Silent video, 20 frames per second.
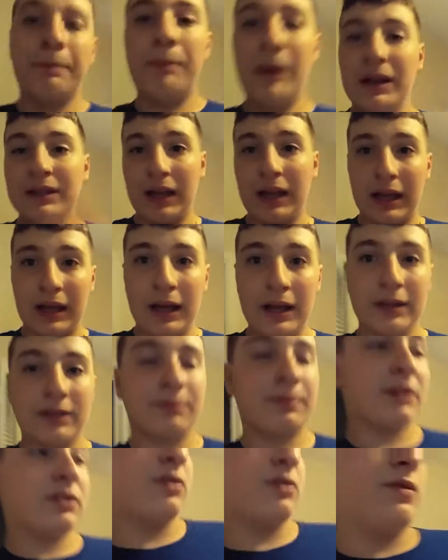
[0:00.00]
But I got a
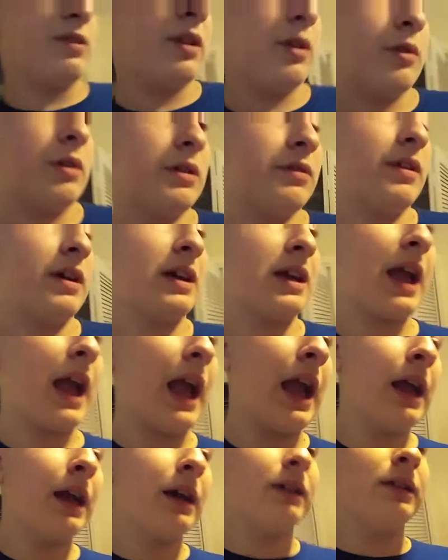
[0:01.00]
special video if I
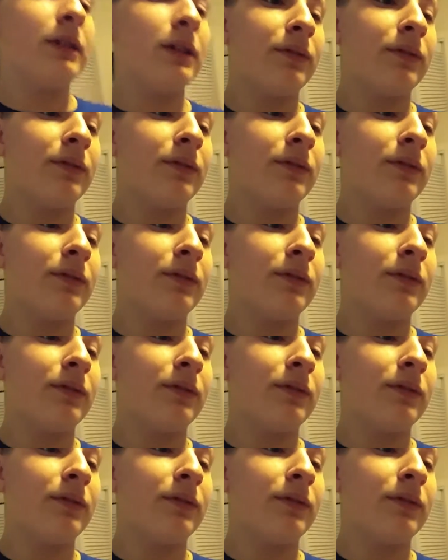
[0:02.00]
can.